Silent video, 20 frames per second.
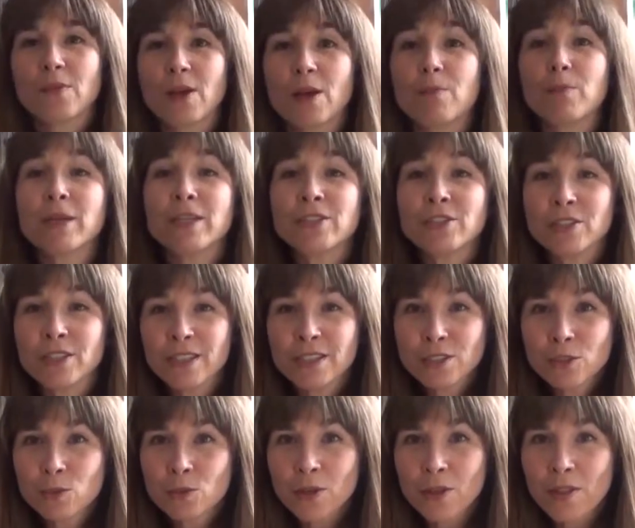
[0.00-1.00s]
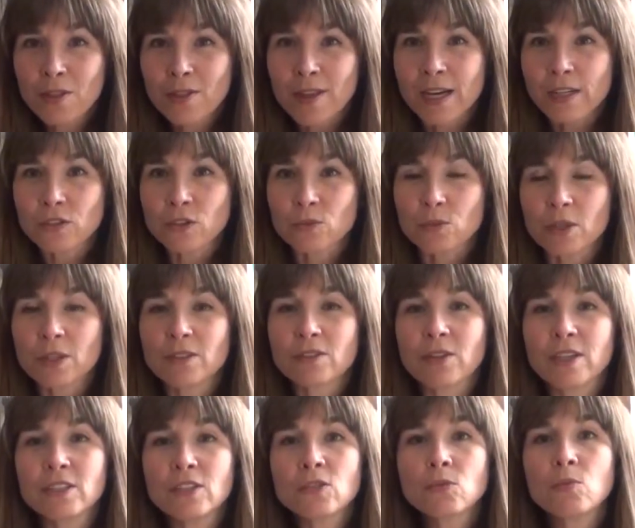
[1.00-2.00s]
A picture is worth 1,000 words,
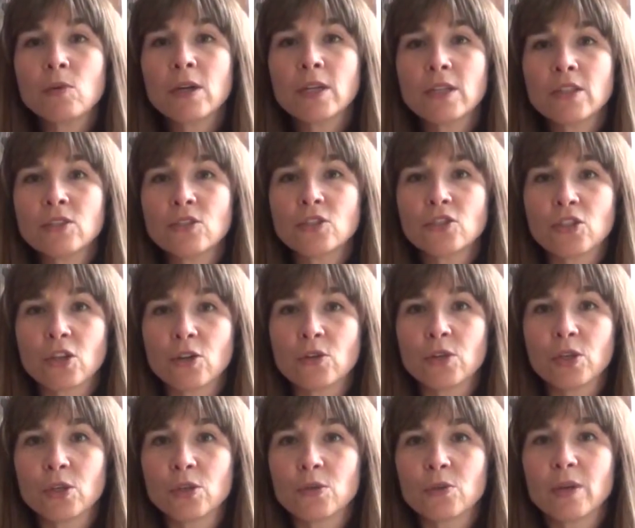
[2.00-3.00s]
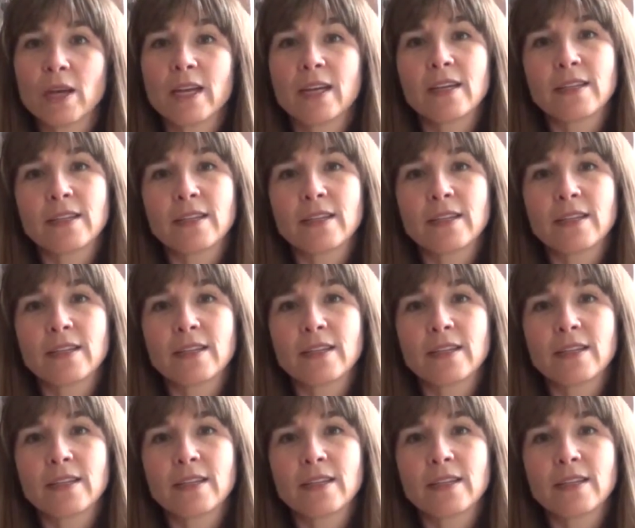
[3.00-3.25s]
so I just want to show you an